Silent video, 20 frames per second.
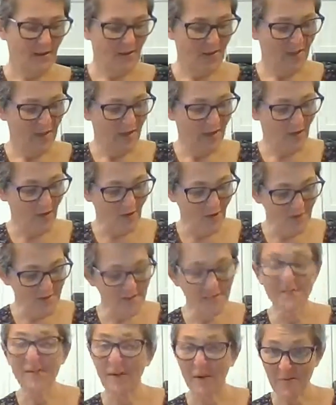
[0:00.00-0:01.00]
I
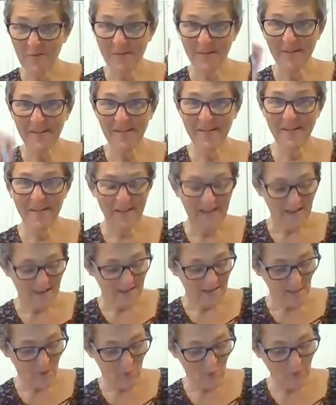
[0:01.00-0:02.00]
also
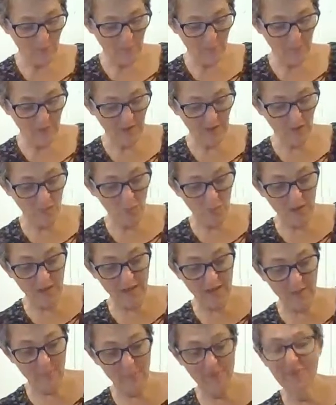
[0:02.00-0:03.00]
only put in
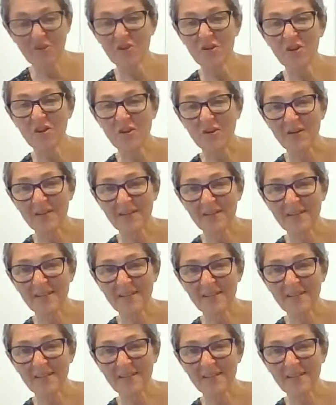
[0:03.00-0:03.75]
1 cup of sugar